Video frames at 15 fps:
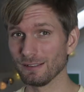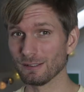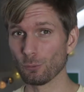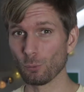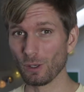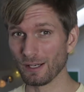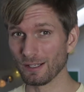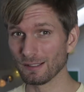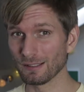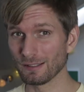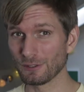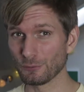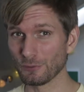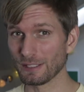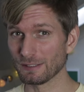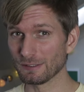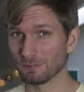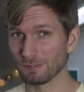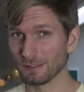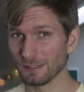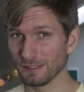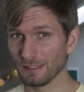in a while
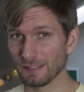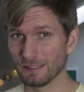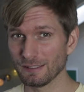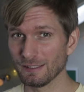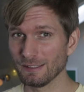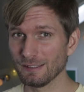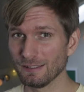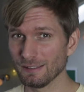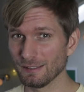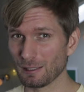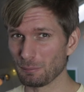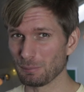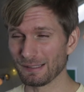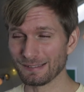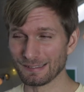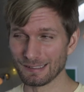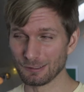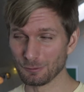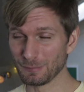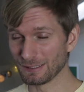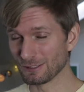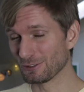creatively. I played a
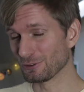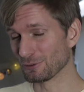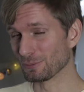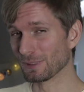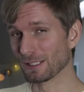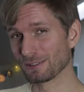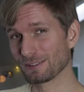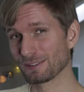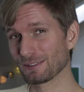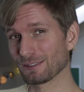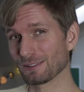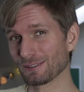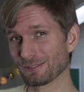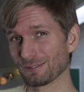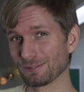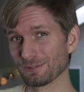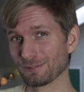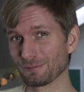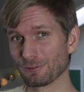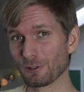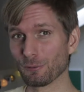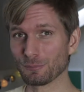little bit too much uh,
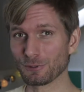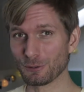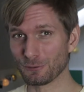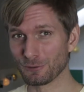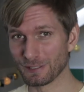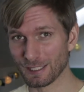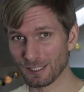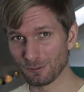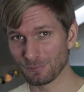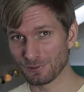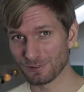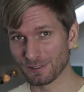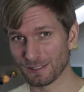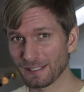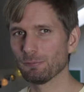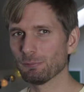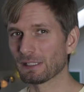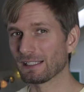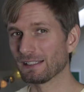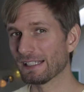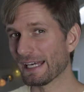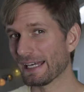computer games.
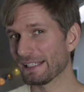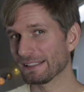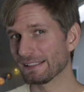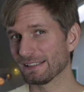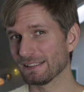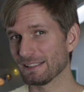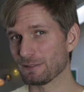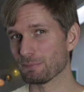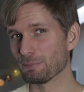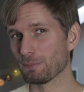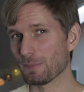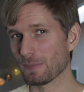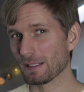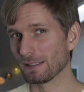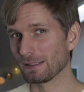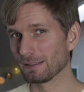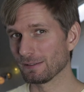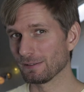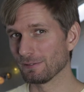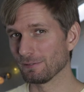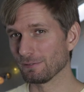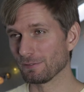But in the end, it
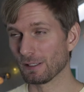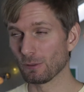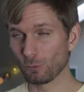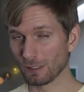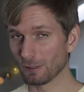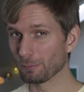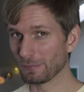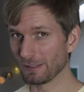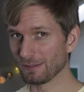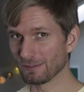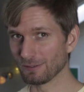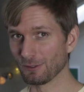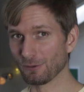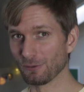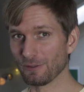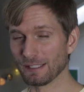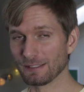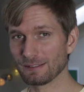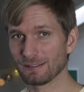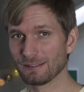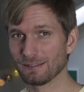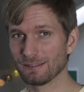might very well be so
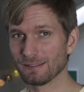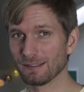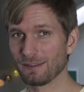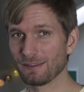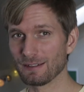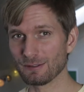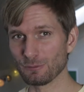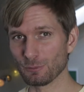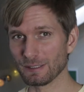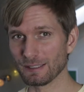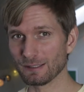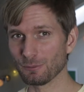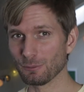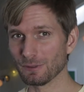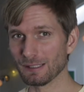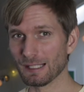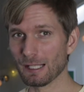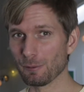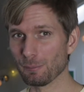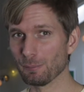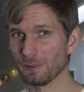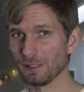that this week will
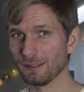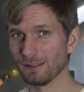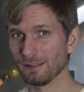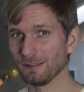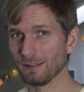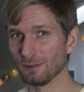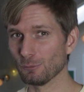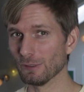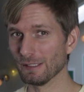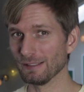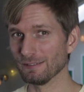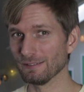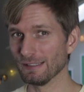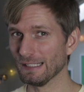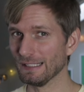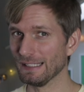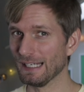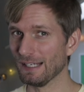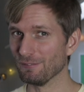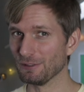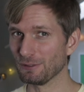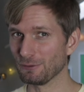help me in ways I
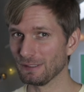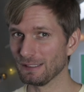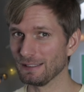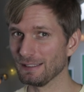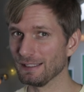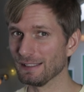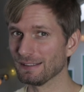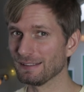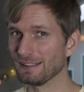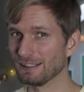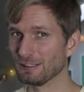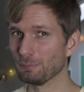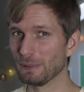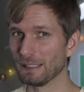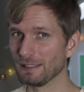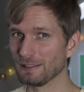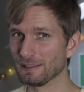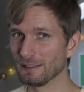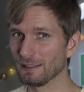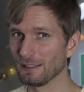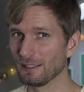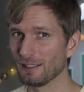haven't really
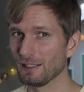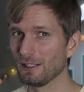anticipated,